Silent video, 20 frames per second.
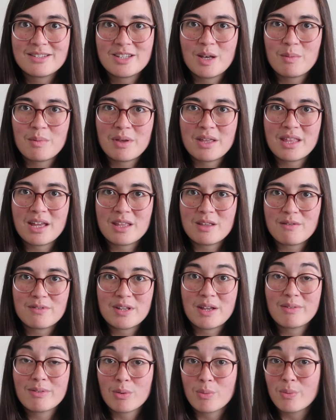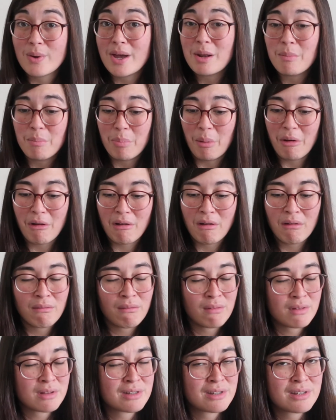tell me that you've never read a book
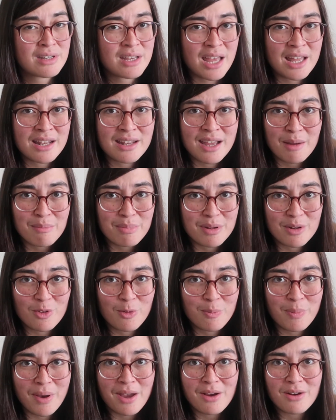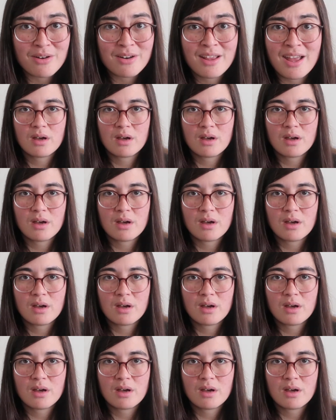and not been inspired.